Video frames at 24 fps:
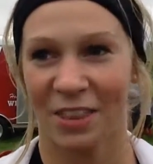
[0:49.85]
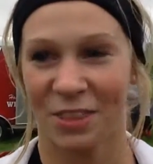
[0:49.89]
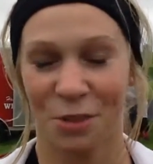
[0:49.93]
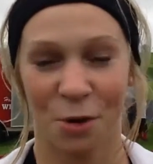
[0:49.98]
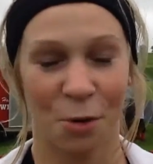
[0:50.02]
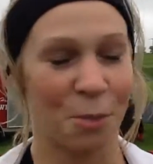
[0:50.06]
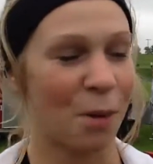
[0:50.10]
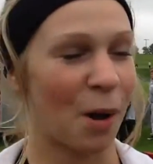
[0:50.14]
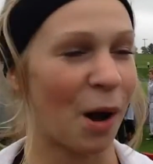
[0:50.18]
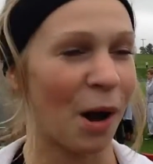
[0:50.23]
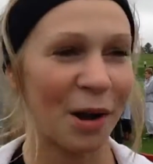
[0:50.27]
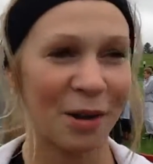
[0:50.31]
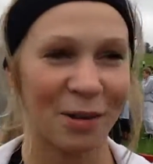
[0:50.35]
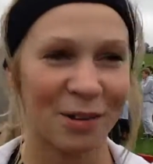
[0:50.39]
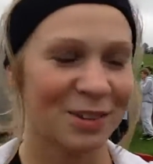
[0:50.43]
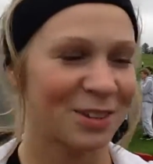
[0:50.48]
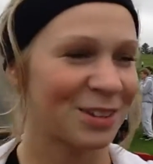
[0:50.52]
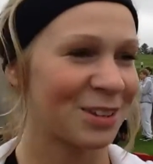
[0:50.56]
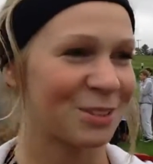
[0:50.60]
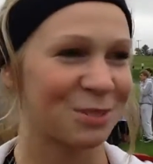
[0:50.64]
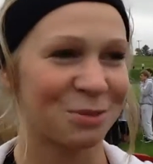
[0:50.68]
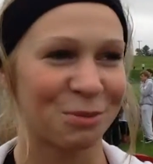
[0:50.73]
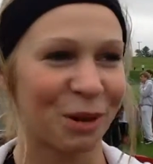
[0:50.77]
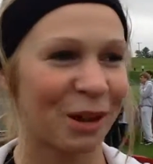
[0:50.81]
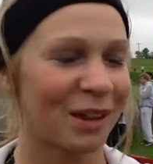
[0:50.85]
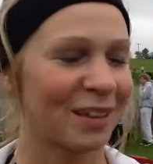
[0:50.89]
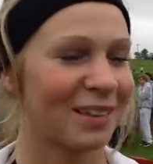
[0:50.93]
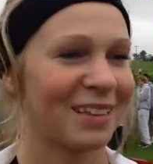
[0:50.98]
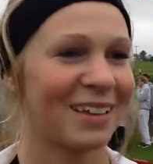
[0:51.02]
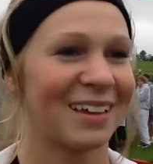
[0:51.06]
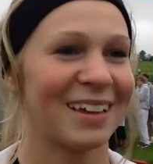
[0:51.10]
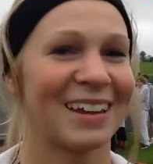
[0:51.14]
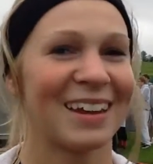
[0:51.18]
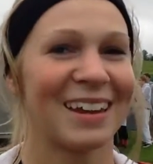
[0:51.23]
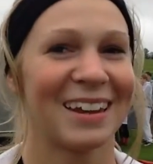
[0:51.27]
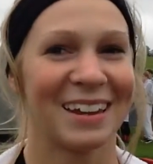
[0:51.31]
the bar was just
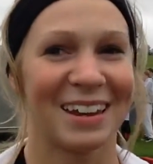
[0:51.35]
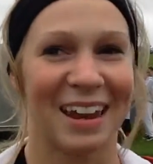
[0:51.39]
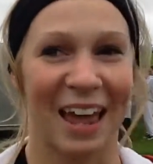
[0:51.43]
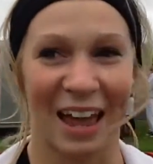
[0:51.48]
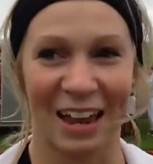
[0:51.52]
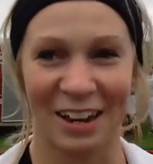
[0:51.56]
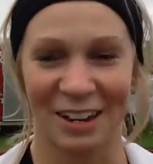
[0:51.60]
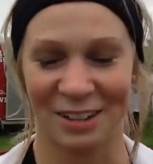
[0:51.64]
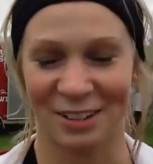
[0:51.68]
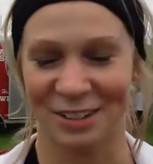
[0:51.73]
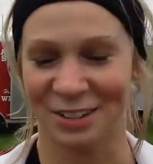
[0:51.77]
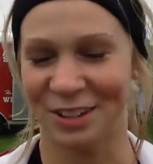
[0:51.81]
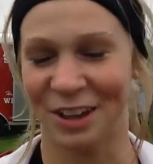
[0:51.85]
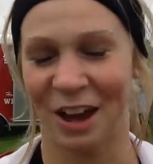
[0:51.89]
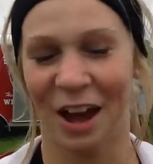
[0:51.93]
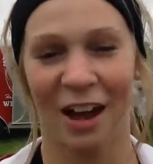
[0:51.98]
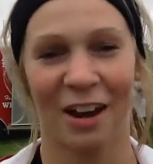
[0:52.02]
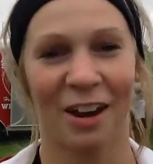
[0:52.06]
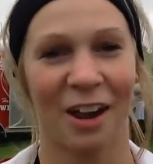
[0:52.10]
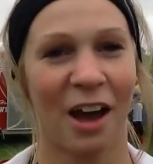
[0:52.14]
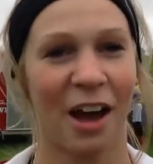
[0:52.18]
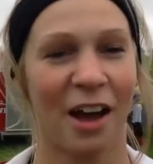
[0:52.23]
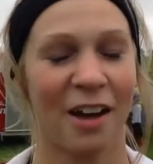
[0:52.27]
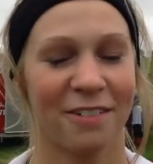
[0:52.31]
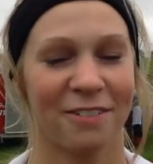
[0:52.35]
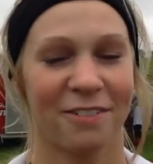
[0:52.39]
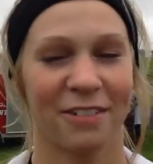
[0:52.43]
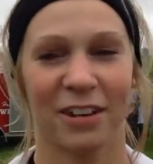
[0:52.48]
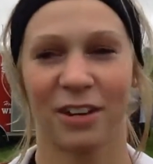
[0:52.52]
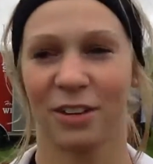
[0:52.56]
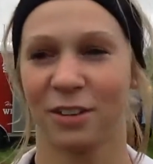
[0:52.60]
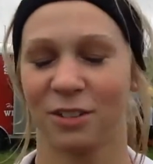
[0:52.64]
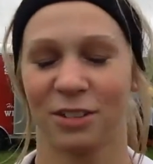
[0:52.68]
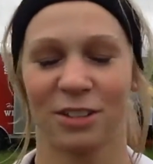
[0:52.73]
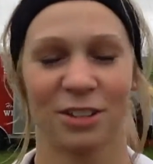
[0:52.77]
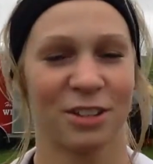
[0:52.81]
wiggling, and I just got off,
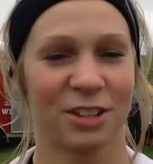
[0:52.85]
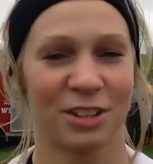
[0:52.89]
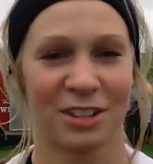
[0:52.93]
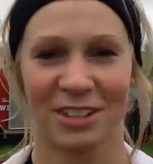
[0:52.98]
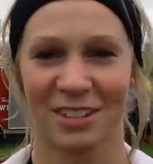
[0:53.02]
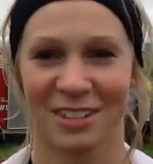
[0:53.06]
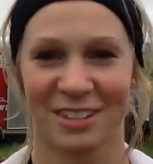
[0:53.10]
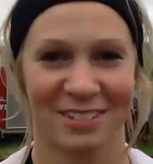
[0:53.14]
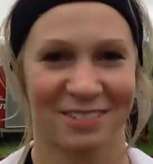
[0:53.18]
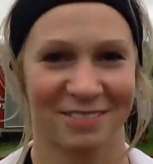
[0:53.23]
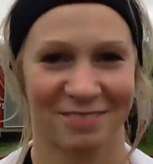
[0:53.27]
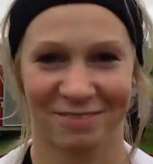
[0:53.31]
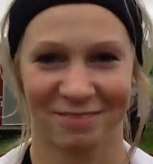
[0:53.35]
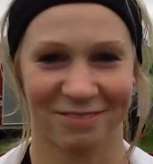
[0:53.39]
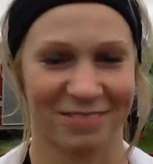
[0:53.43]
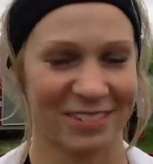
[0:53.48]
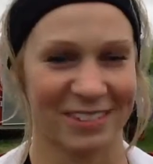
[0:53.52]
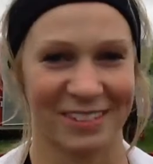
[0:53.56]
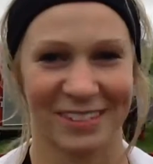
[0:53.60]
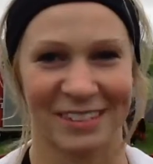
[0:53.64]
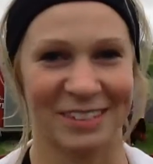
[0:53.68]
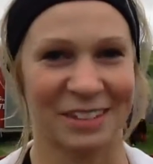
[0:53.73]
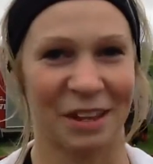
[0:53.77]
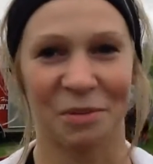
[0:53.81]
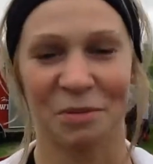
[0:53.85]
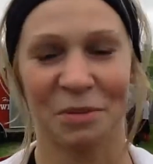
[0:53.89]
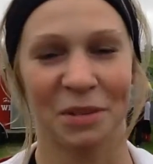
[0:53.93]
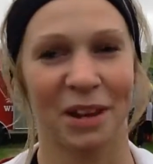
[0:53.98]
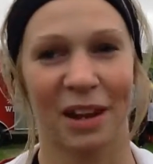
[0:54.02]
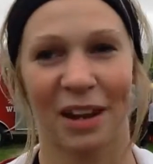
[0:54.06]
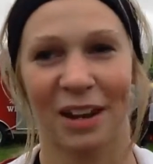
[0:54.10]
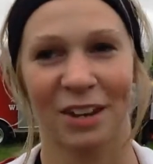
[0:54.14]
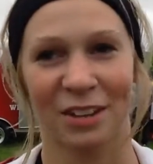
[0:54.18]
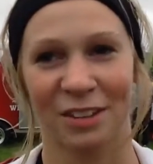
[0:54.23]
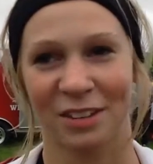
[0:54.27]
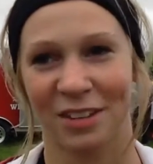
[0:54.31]
and it was just
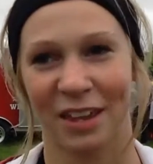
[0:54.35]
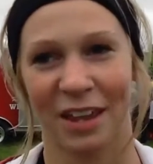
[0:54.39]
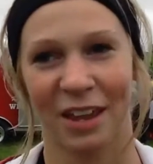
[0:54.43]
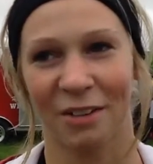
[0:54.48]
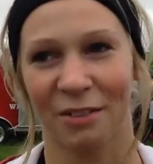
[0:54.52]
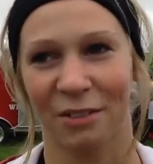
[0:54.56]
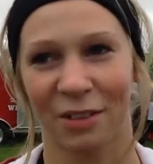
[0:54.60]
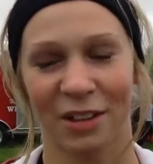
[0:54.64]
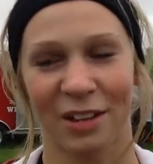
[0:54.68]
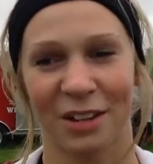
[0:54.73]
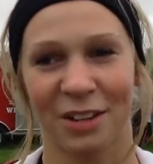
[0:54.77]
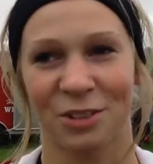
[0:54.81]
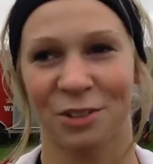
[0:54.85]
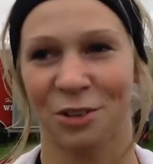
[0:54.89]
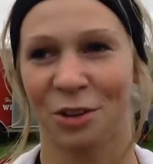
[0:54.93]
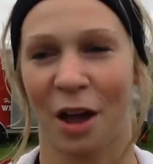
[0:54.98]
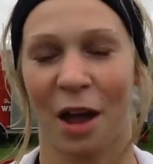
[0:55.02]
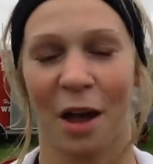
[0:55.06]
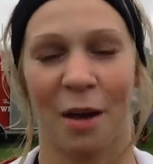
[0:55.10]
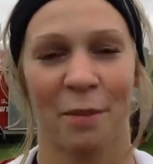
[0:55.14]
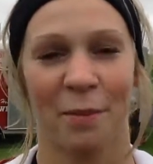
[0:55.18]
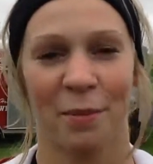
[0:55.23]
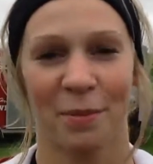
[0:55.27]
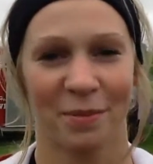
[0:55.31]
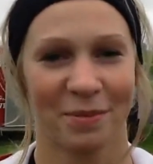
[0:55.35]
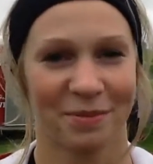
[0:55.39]
something I just can't really describe.